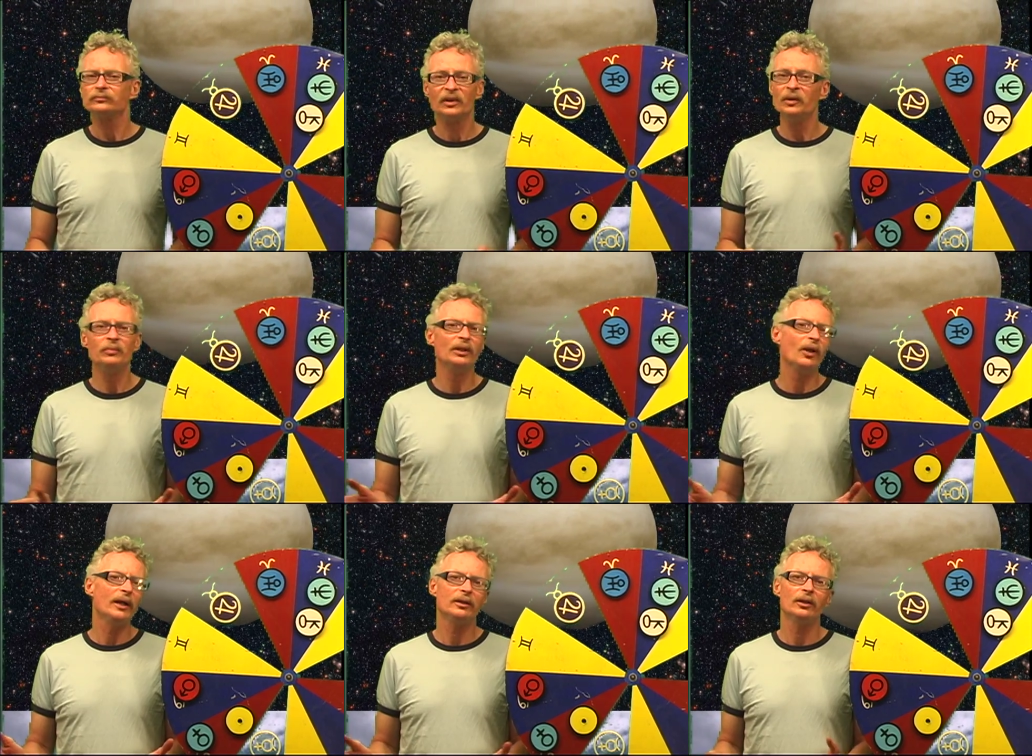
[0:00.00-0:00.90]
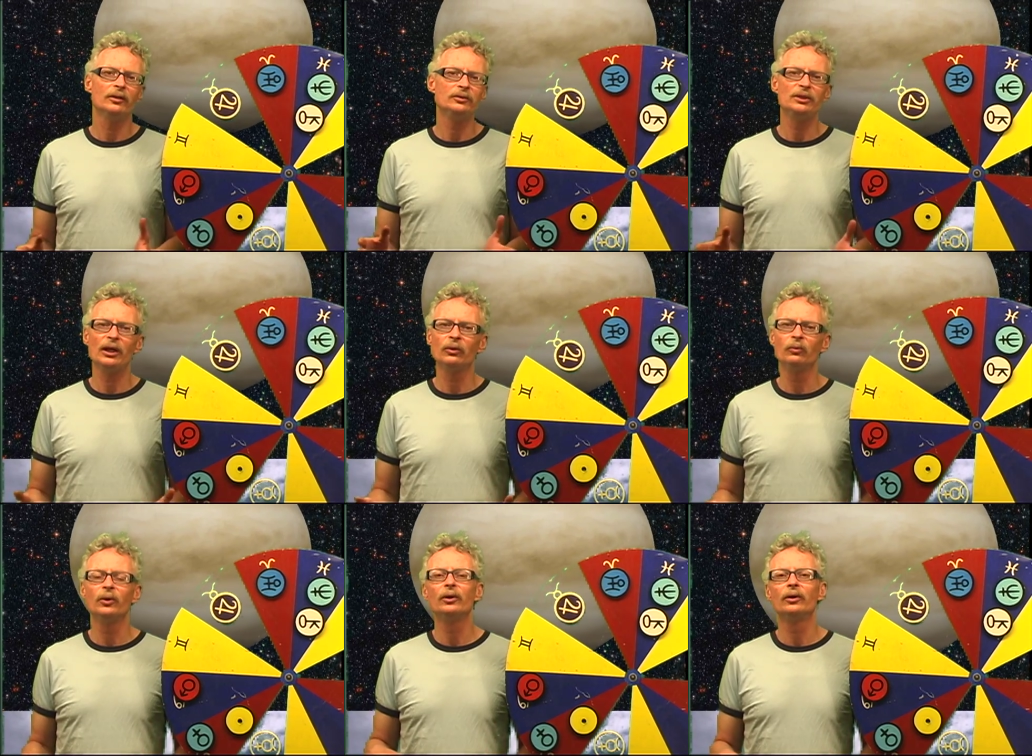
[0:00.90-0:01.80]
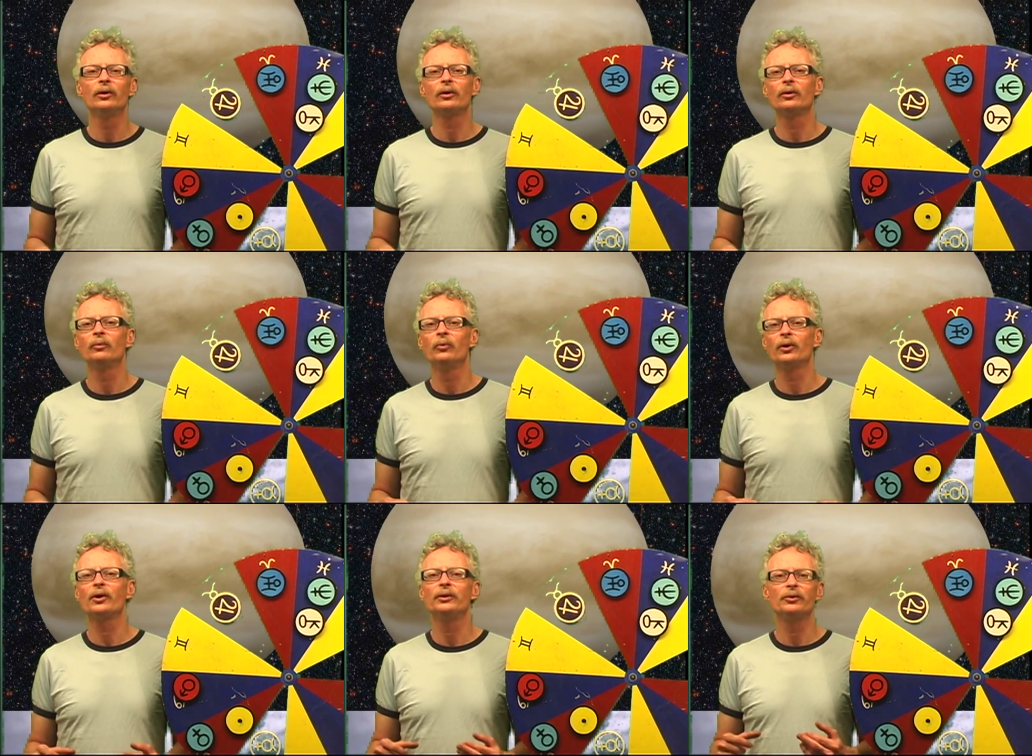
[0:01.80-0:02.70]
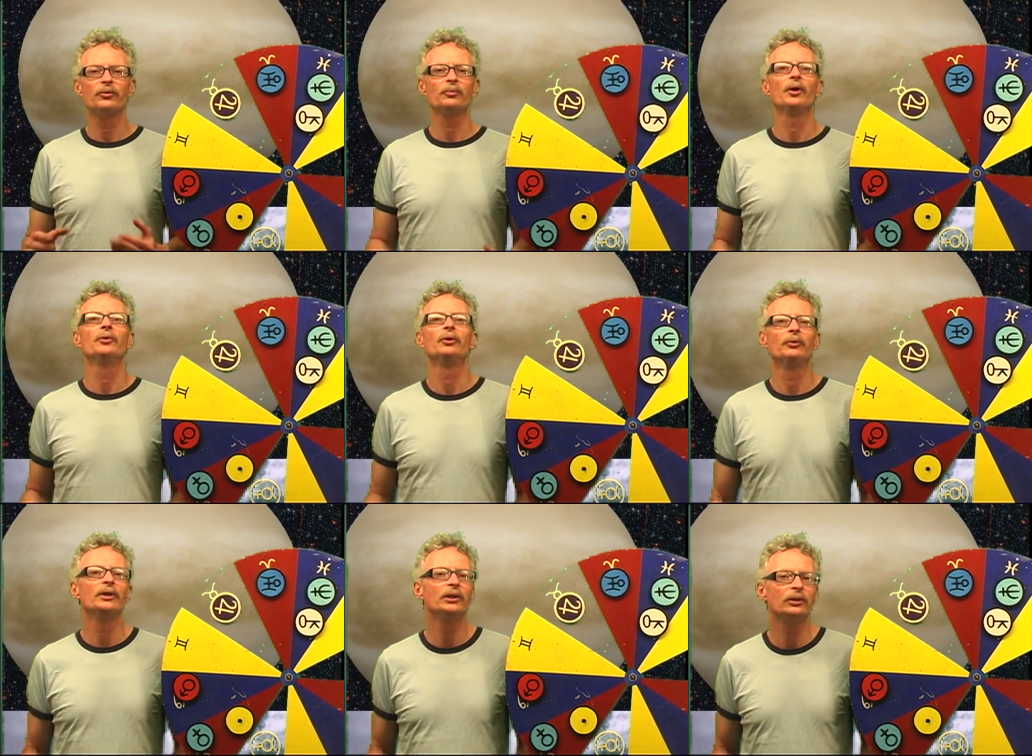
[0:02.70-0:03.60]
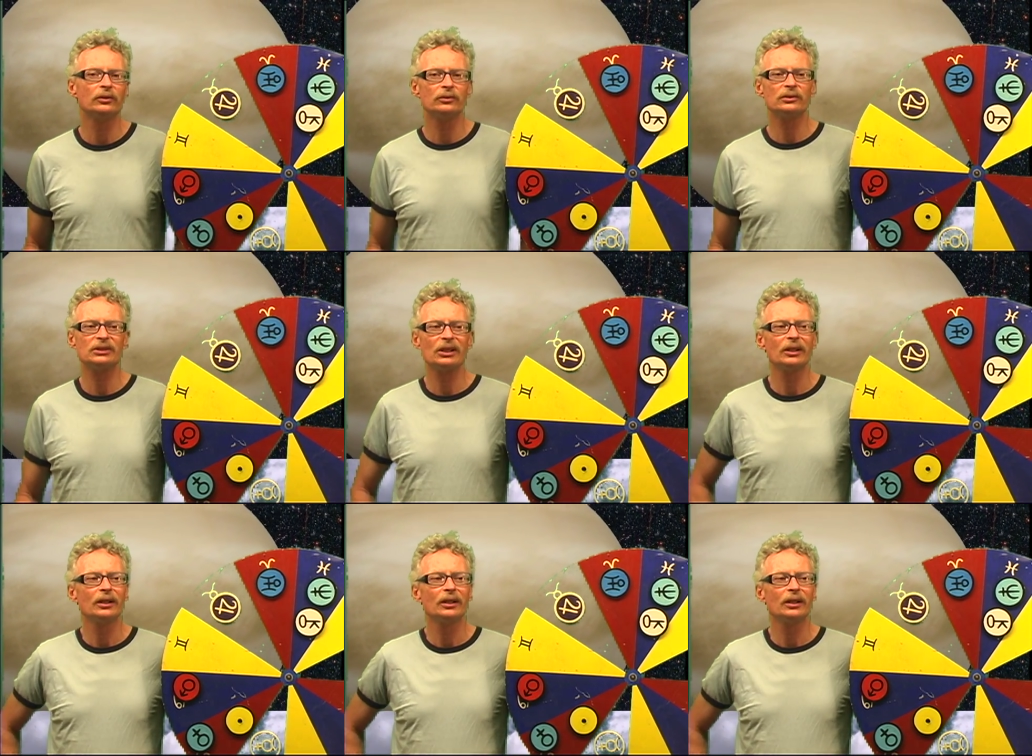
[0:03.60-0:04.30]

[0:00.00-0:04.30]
could be like, you know, dental work or work on your throat or ears.